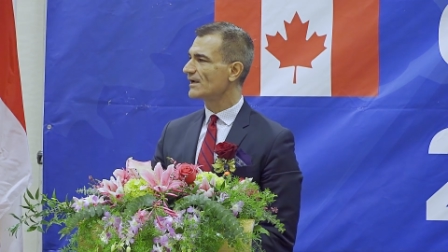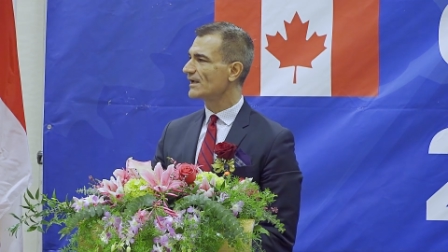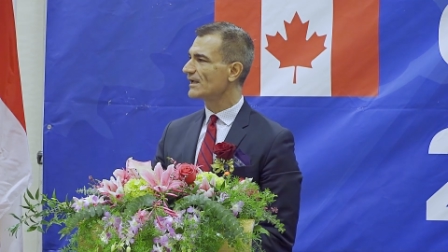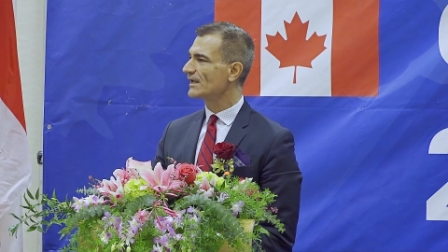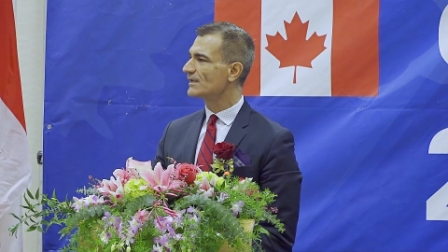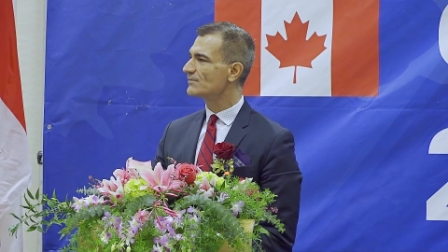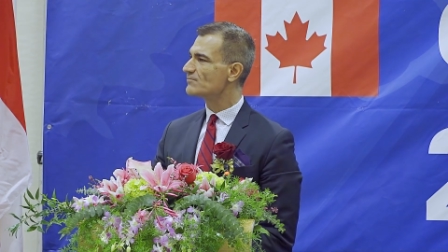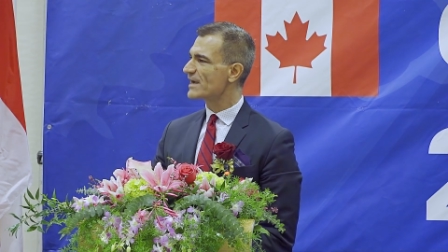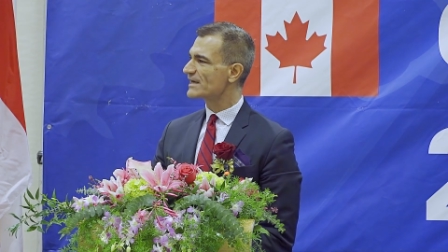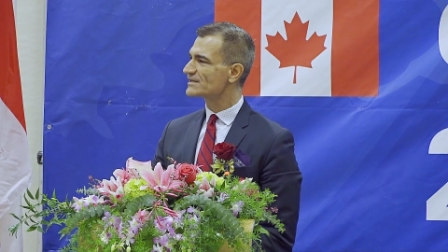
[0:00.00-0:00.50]

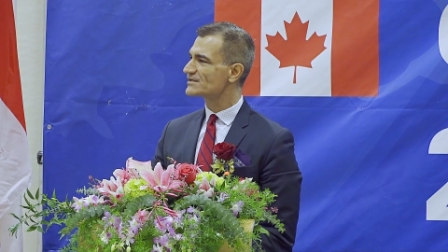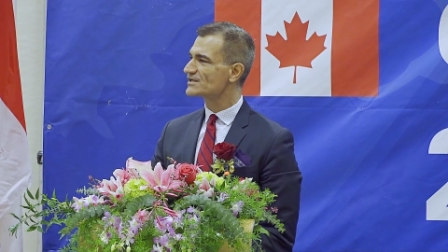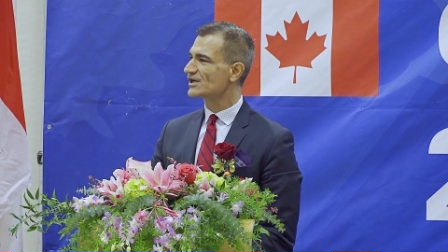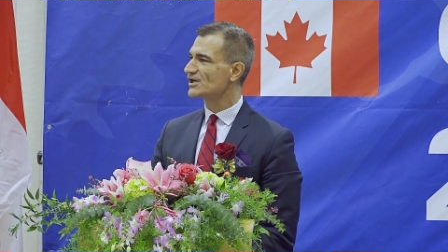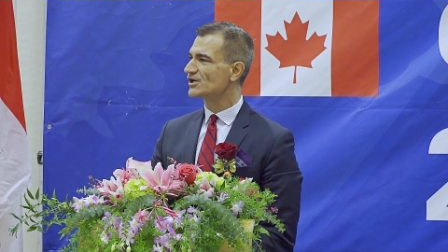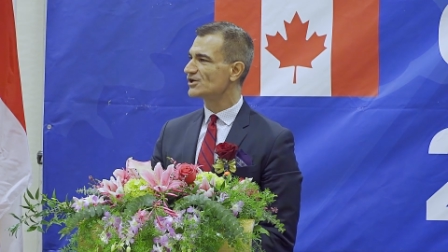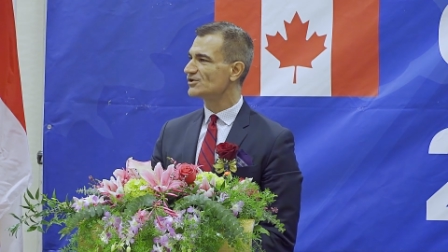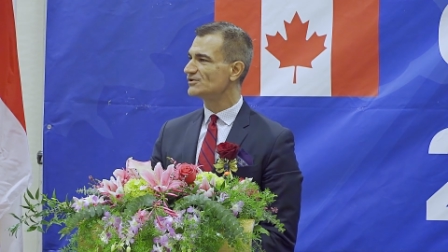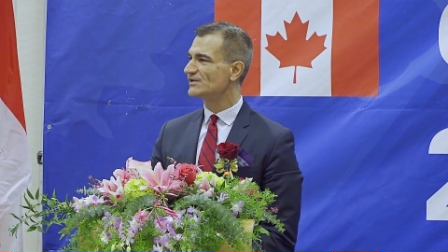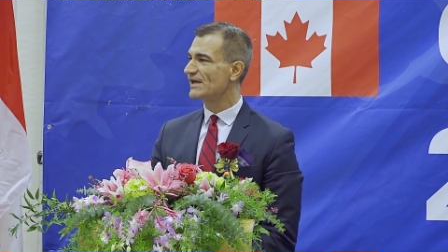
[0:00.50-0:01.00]
in
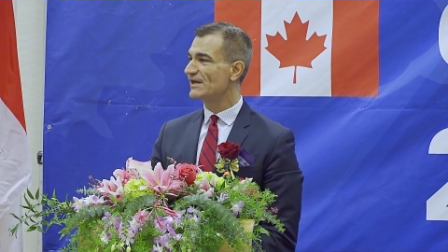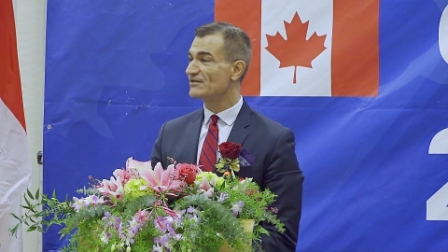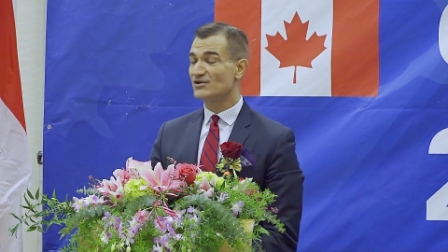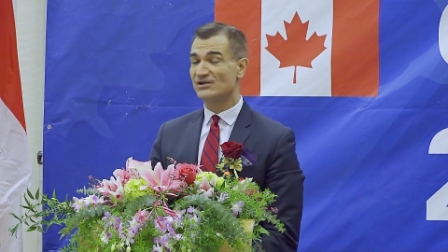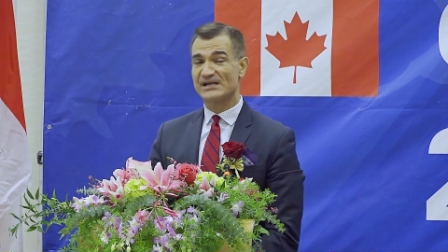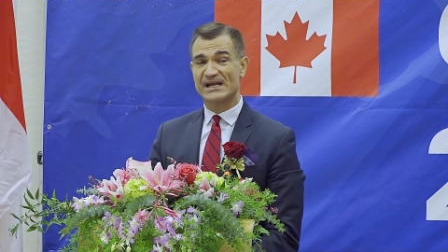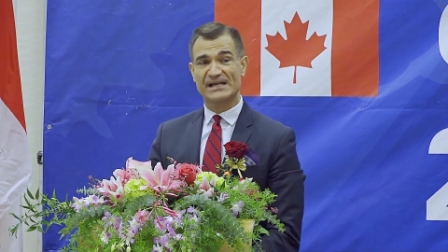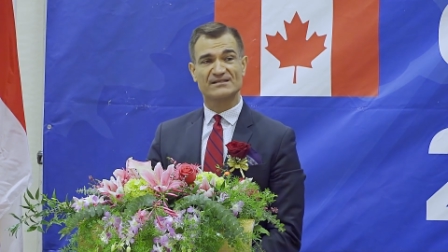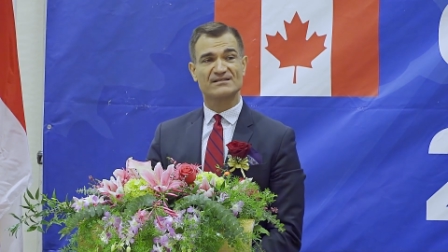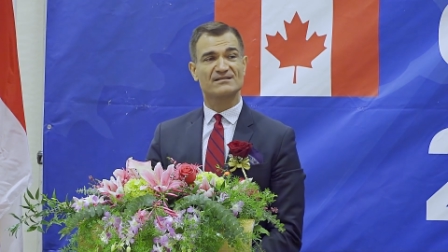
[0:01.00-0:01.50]
Mexico and the
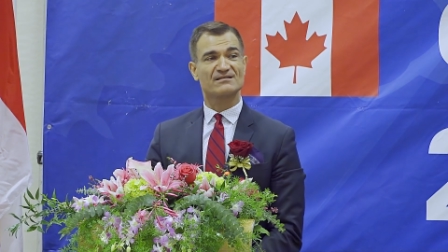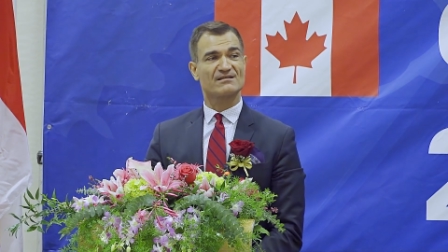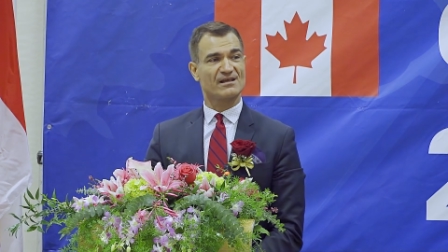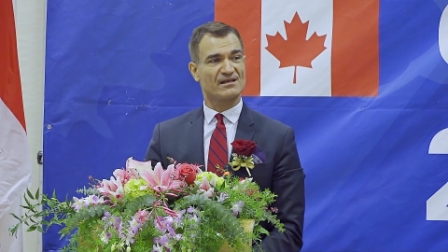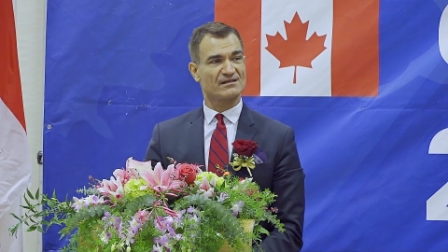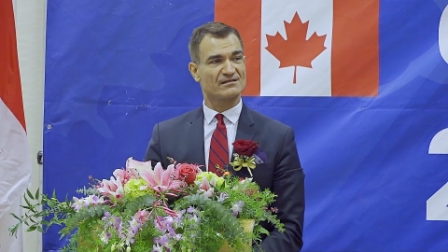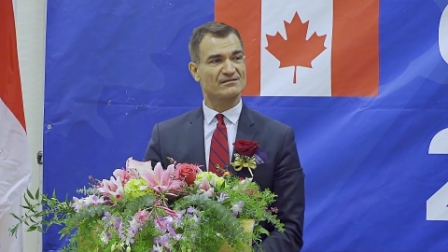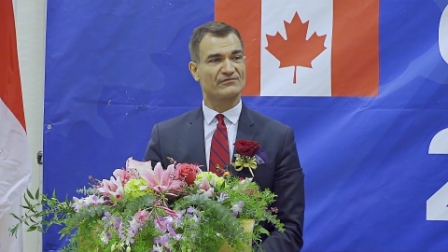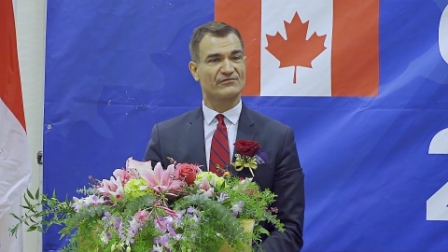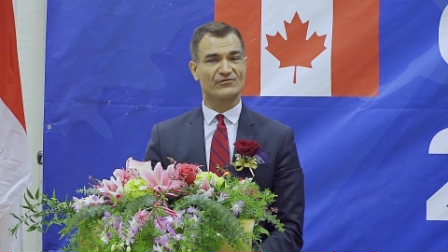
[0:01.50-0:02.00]
United
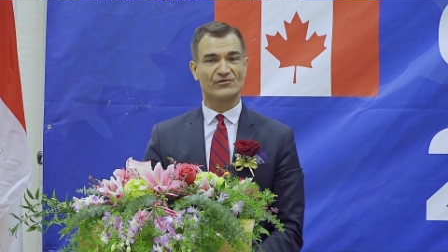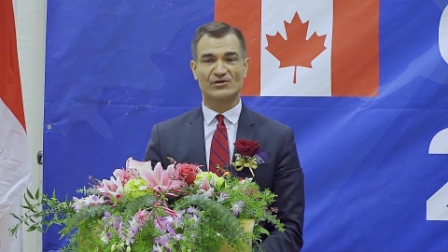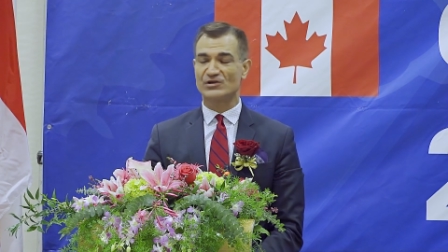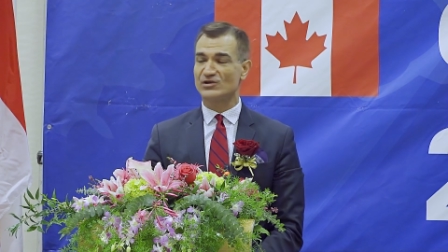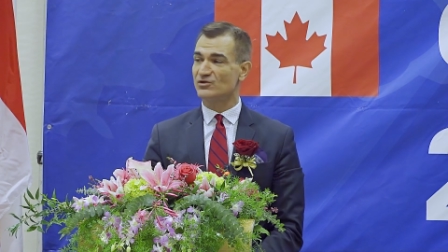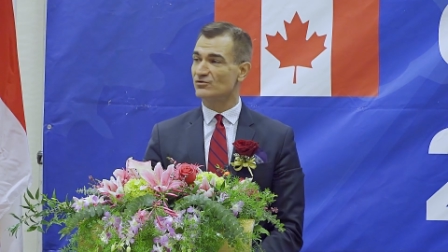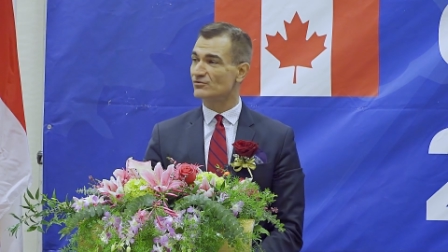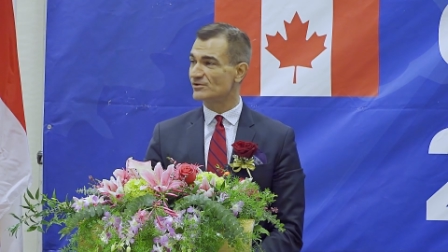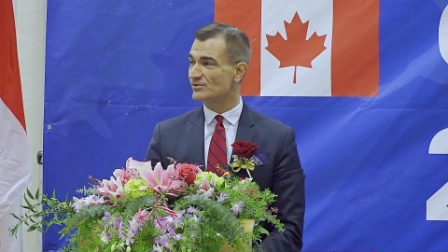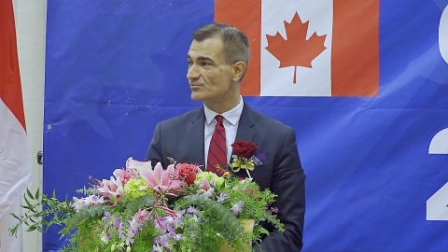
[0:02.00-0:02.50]
States for a
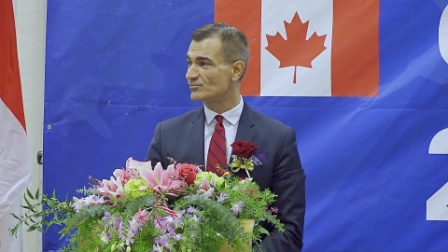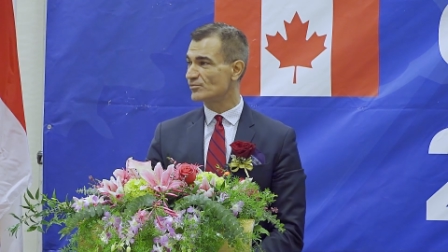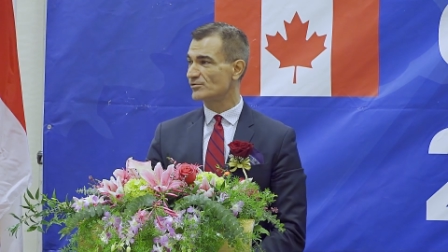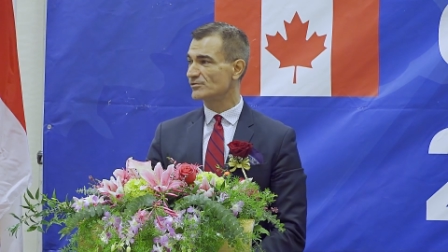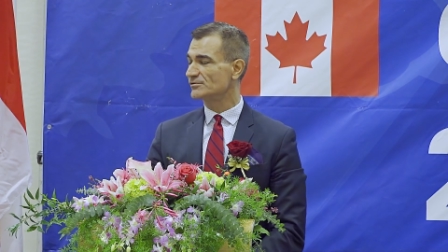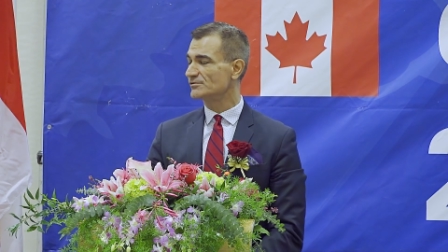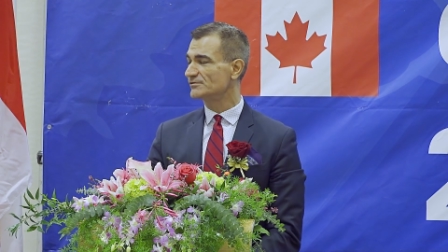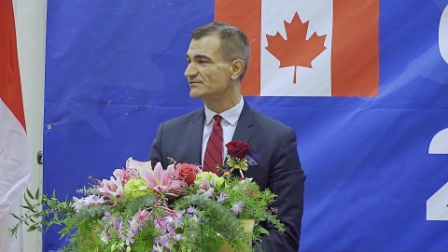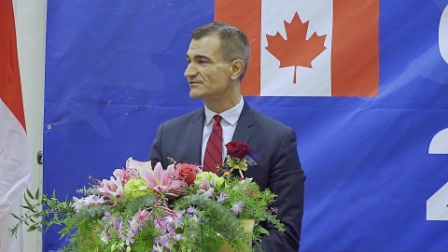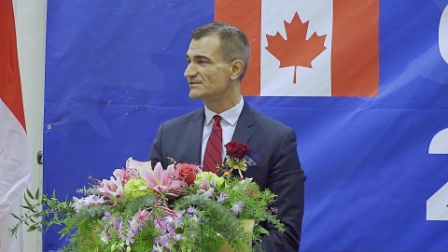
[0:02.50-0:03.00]
new and
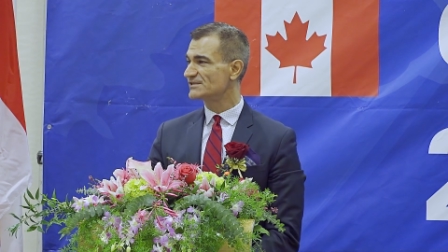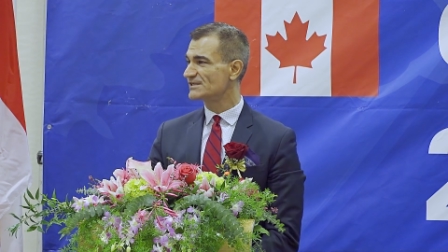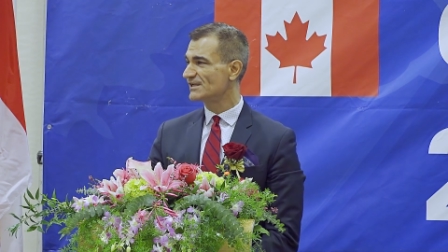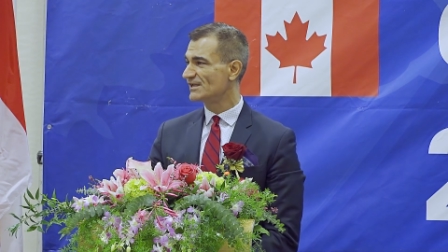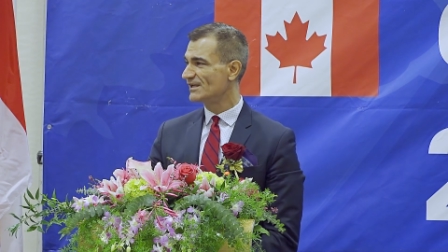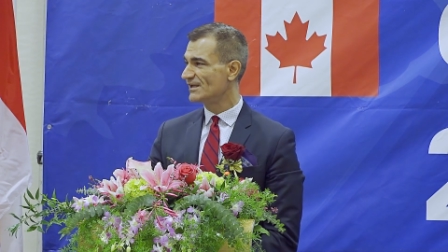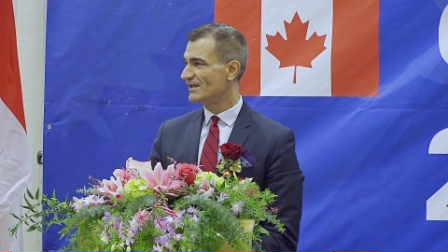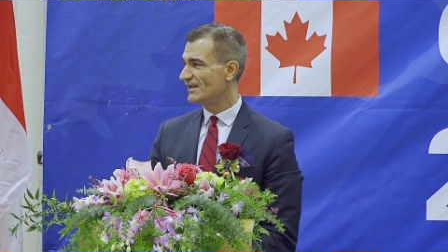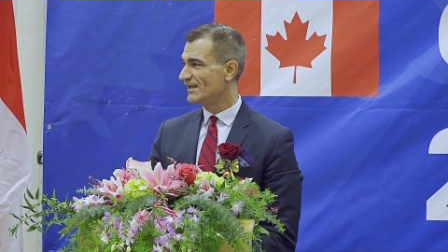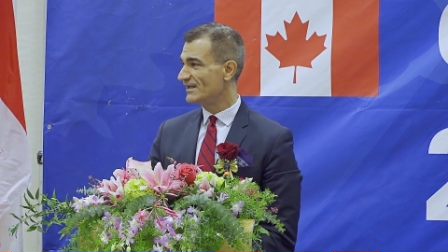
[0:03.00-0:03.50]
improved
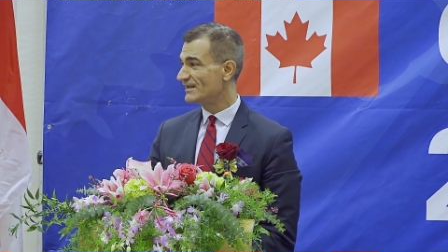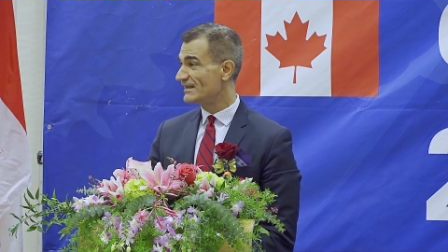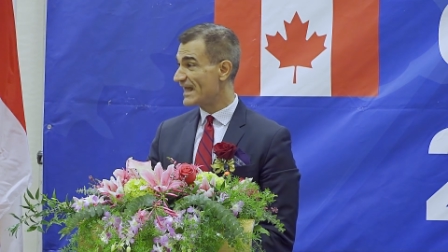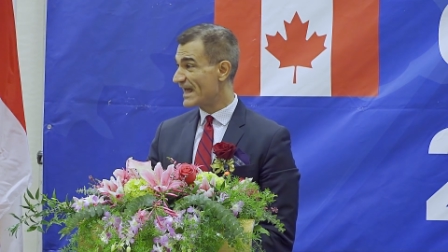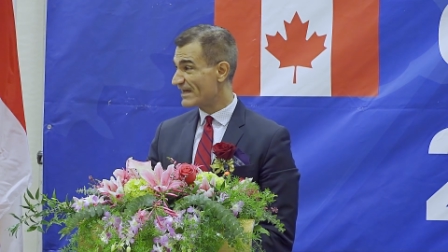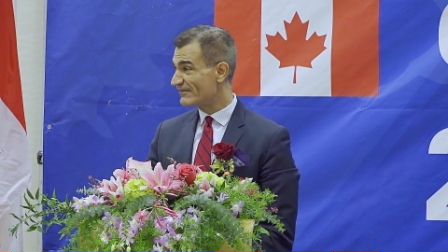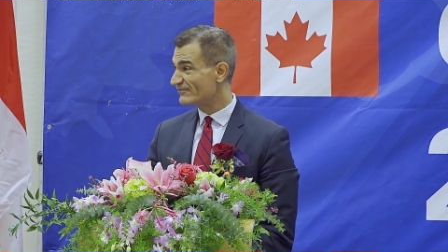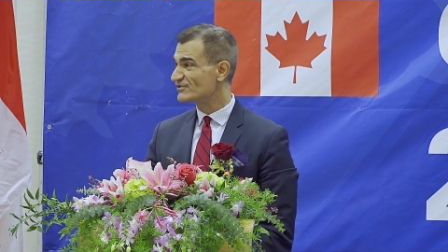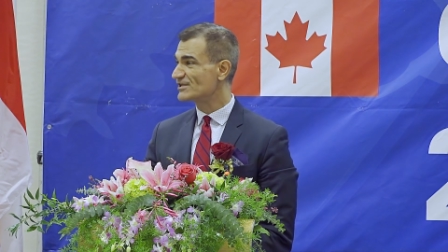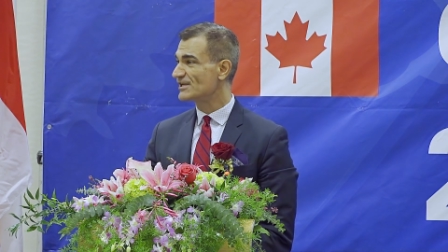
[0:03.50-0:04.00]

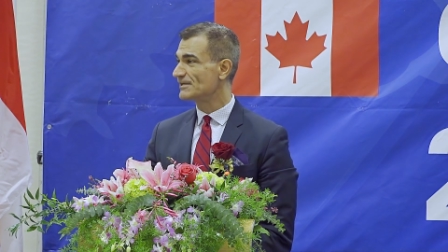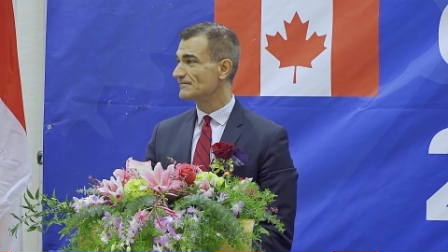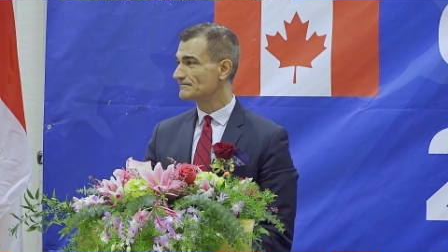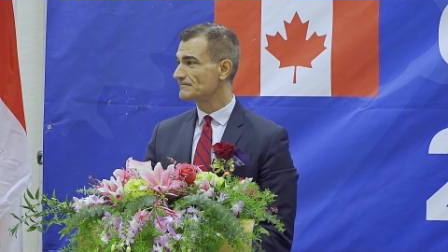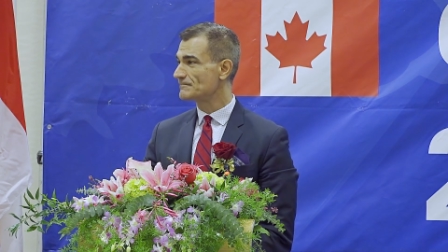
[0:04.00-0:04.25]
NAFTA.